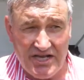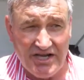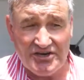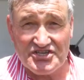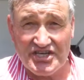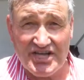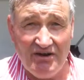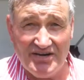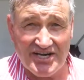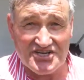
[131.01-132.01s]
And I said,
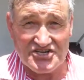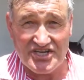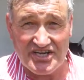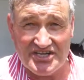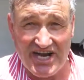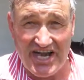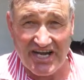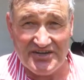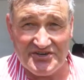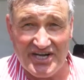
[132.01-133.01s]
go and get a stick of
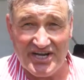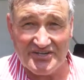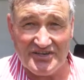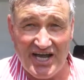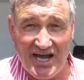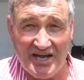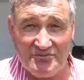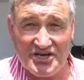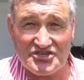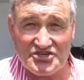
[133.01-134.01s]
Dowling down at the
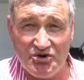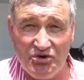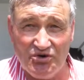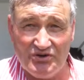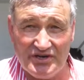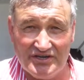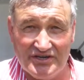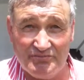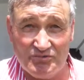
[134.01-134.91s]
hardware store and